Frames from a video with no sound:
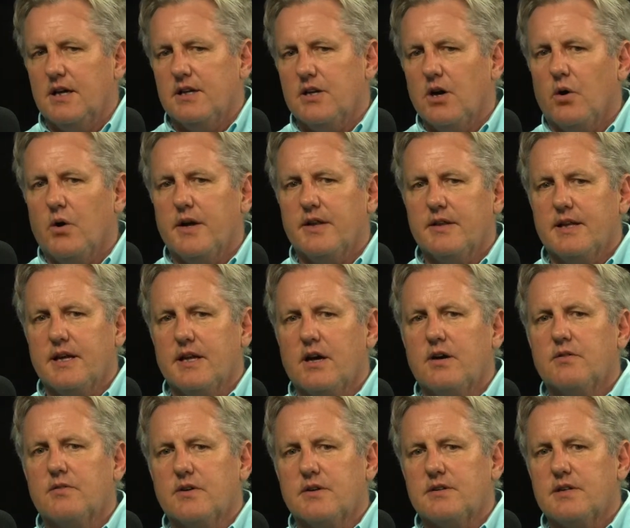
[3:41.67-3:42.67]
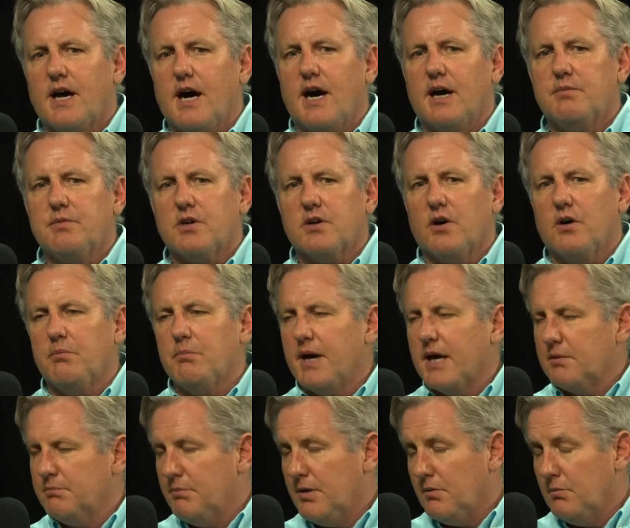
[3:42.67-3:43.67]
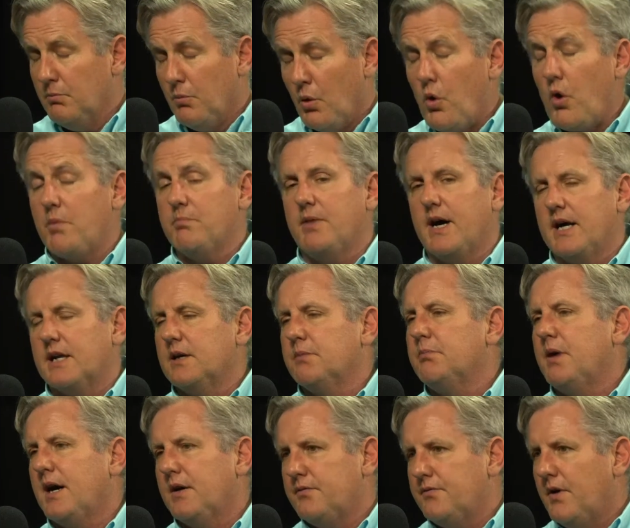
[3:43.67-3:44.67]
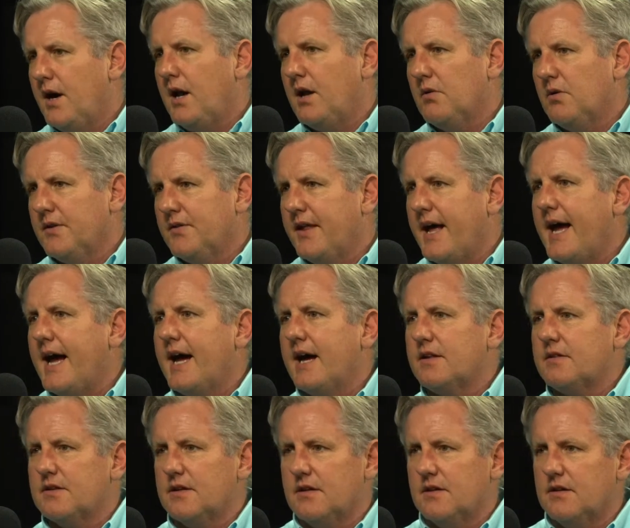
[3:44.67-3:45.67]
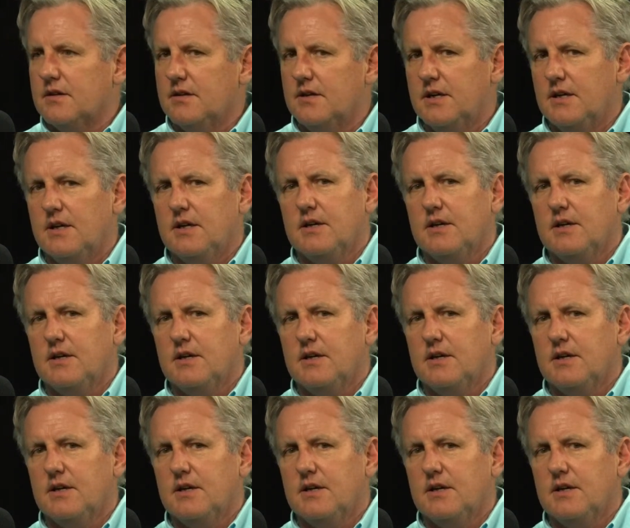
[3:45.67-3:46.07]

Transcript: knowing that over time you're going to make more money by following that than